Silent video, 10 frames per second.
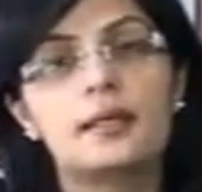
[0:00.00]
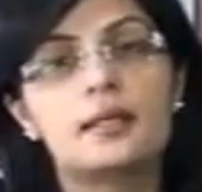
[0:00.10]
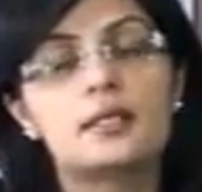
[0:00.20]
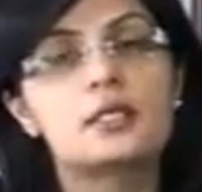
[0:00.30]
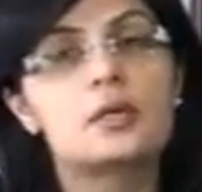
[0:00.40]

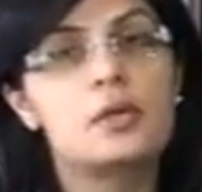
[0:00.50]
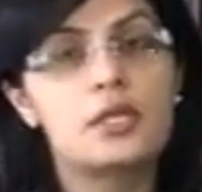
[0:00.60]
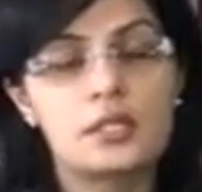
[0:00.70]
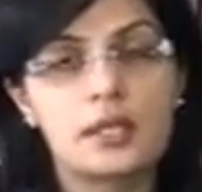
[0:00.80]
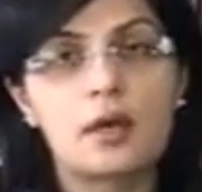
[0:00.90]
This is a
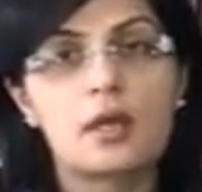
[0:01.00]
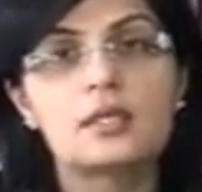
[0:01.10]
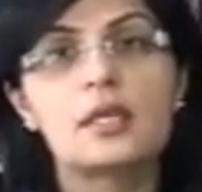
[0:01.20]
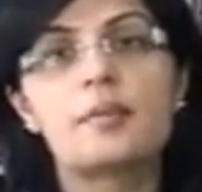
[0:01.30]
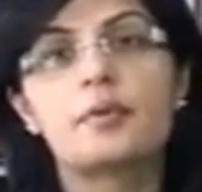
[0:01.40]
holistic
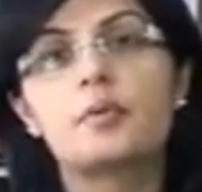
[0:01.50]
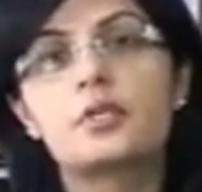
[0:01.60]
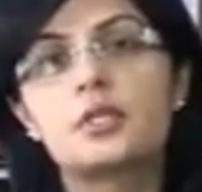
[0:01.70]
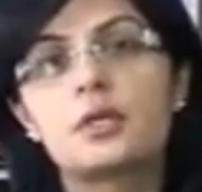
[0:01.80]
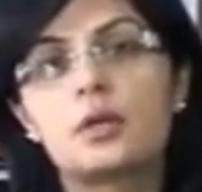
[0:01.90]
concept
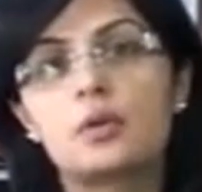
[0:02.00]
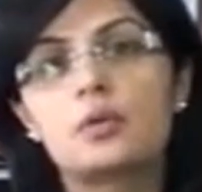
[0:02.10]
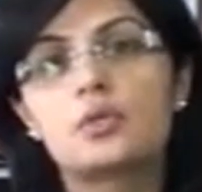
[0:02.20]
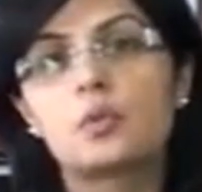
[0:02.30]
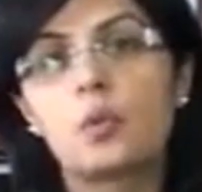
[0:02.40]
which
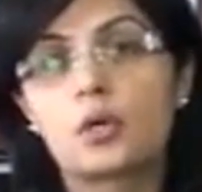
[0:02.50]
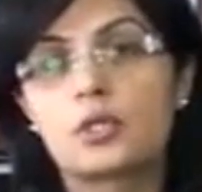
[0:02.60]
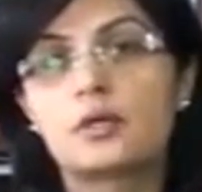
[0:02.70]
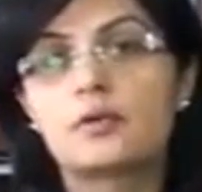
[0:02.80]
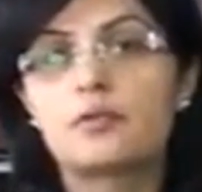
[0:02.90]
includes
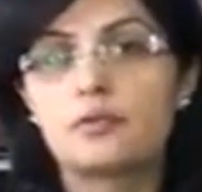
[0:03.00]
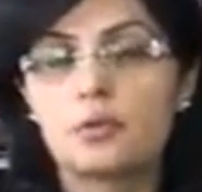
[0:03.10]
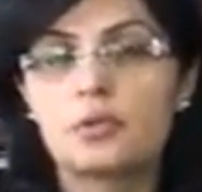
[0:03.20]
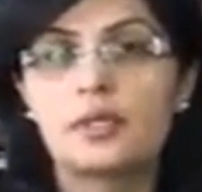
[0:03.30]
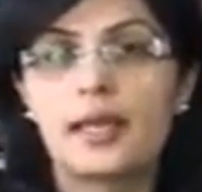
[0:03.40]
water,
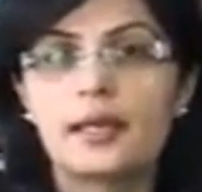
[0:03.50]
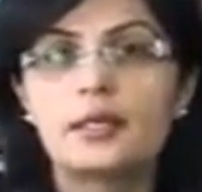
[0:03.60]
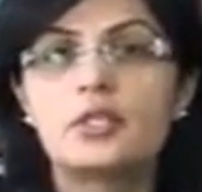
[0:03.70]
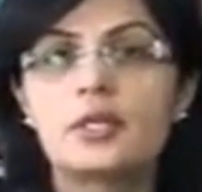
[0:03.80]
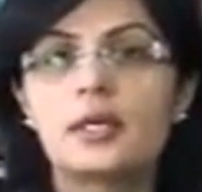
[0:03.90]
food,
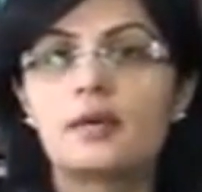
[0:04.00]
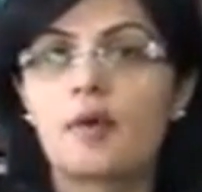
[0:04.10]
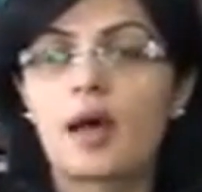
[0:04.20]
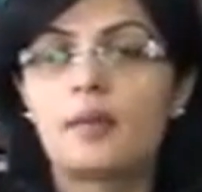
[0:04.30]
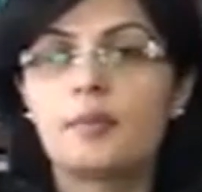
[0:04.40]
energy,
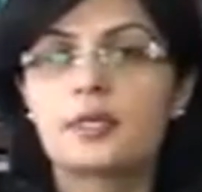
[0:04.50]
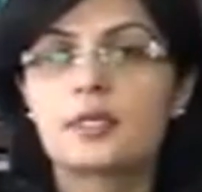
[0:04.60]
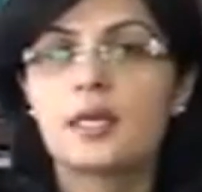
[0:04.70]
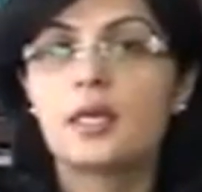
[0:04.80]
environment,